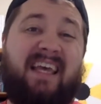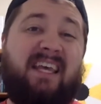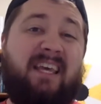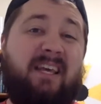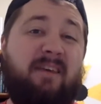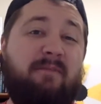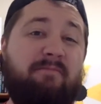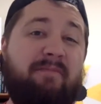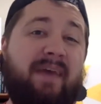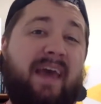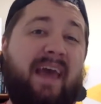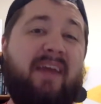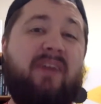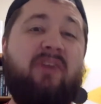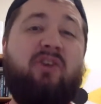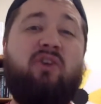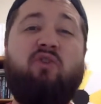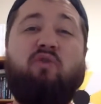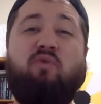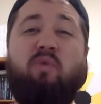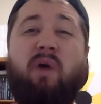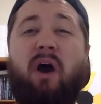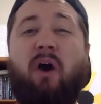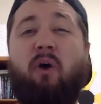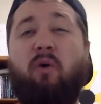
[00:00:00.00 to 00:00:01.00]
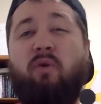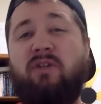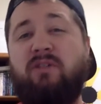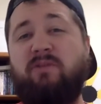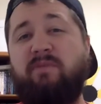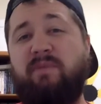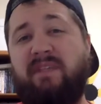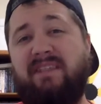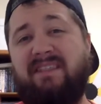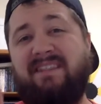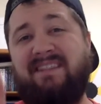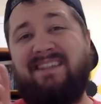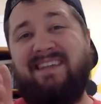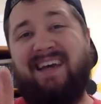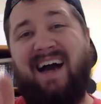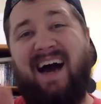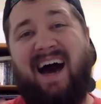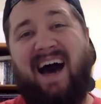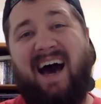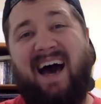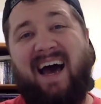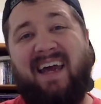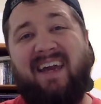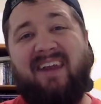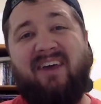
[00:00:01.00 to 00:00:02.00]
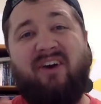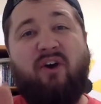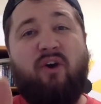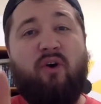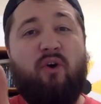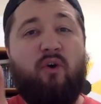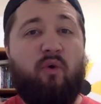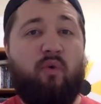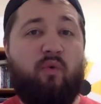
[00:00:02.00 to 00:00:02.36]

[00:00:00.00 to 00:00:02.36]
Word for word: Emmanuel, which means God